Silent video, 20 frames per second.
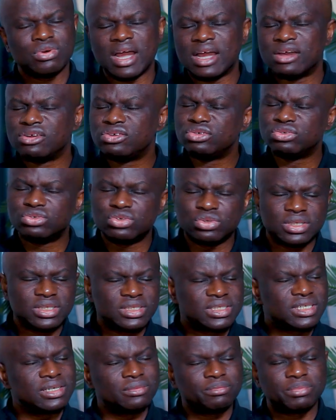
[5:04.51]
I usually
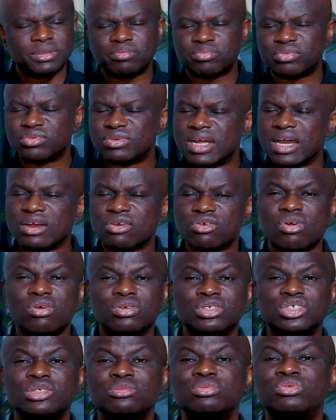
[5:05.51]
tell people that
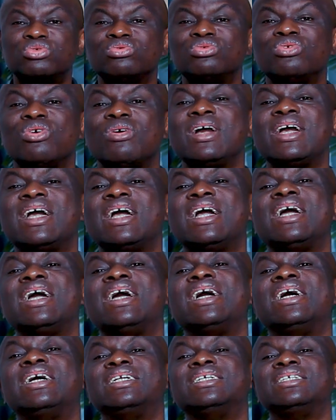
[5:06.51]
courtship should not
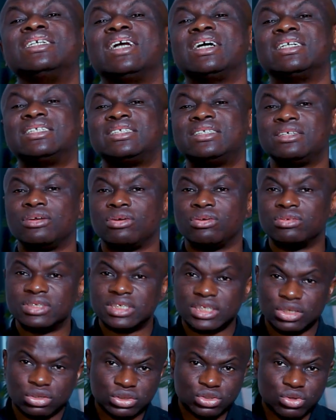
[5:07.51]
end at the, on
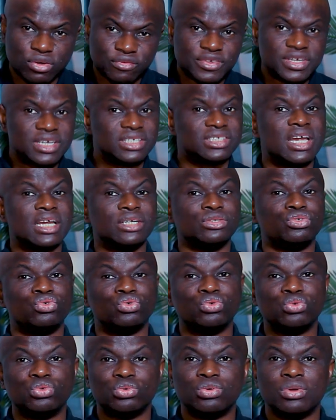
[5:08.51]
the altar of yes, I
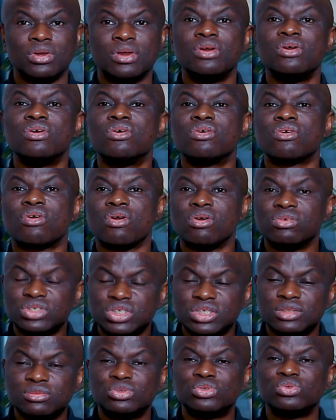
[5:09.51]
do.
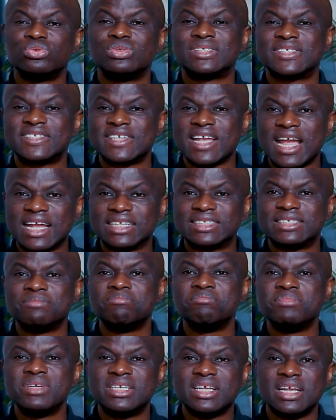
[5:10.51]
Courtship should start
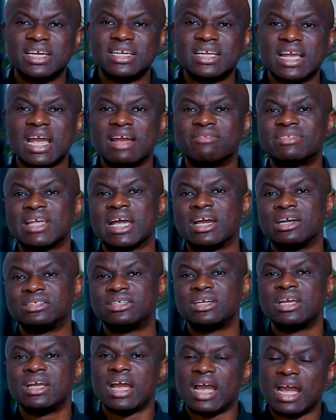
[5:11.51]
immediately after
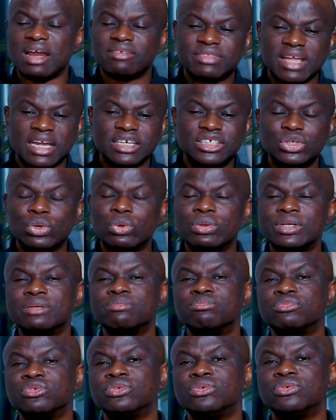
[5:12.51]
the
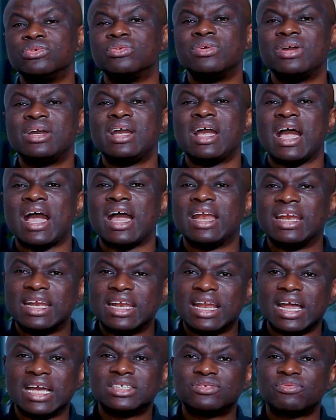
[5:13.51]
honeymoon and
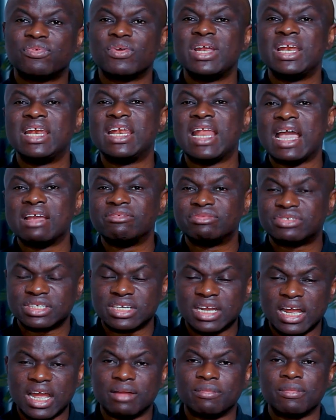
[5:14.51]
last for a
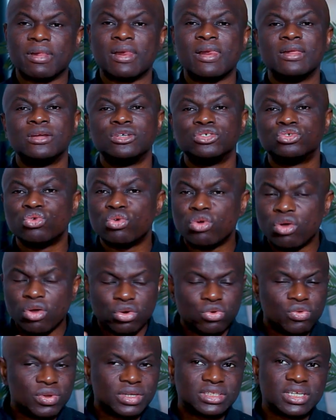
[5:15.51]
lifetime. So
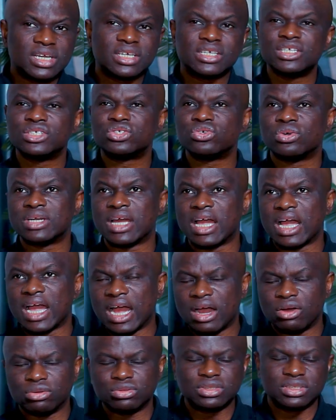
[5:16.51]
always take each other
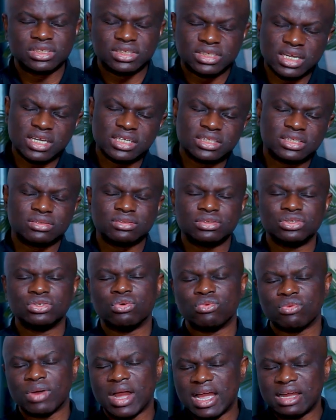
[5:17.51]
out, date your
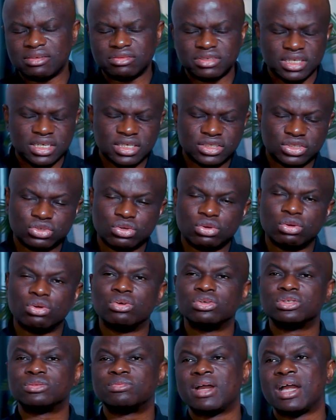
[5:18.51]
wife, date your
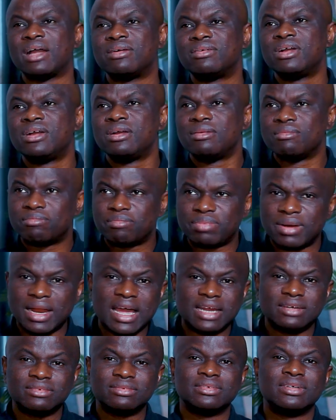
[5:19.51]
husband,
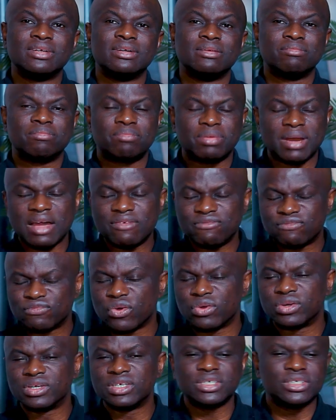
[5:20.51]
plan
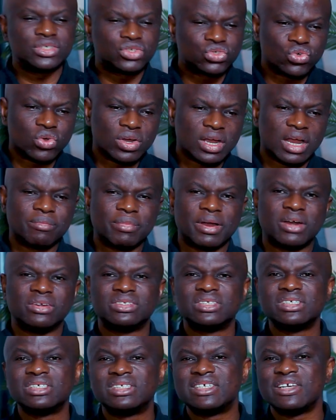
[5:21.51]
for it, talk
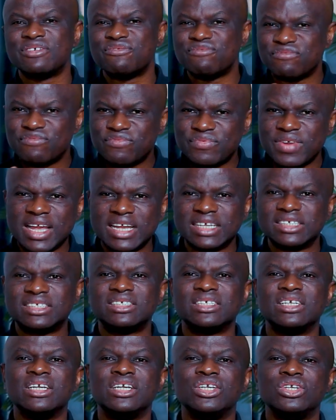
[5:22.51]
about it,
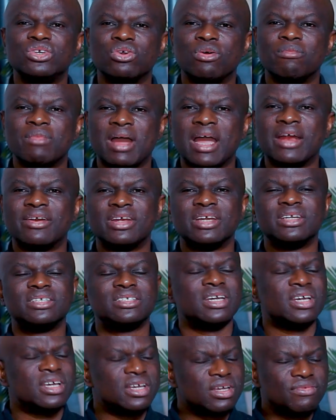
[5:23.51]
invest in your marriage,
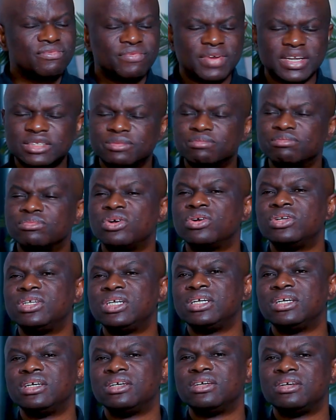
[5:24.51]
invest
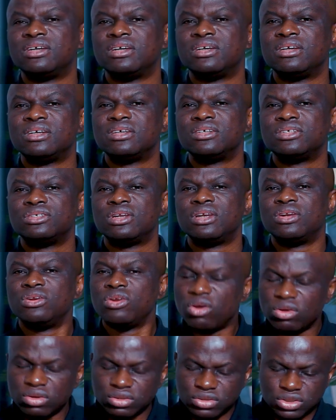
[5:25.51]
money,
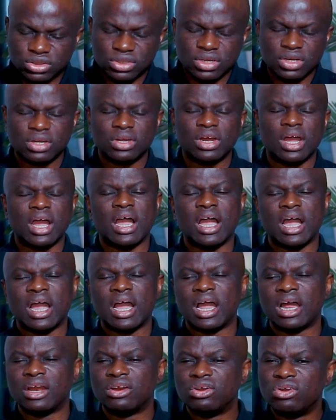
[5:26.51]
launch
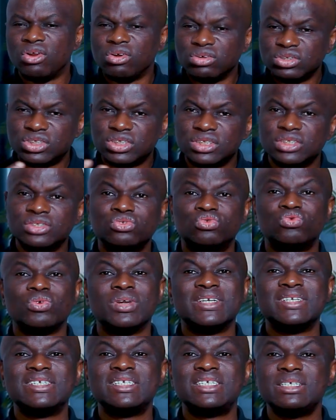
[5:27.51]
into
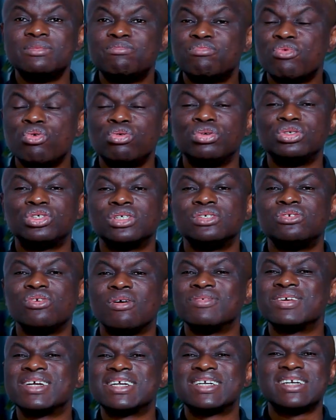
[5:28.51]
a deep ocean
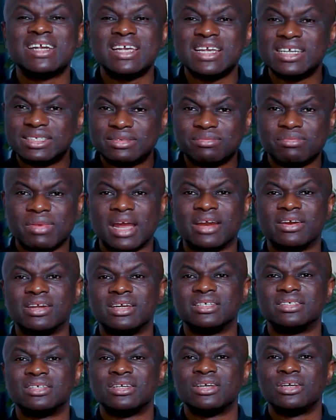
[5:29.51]
of great marriage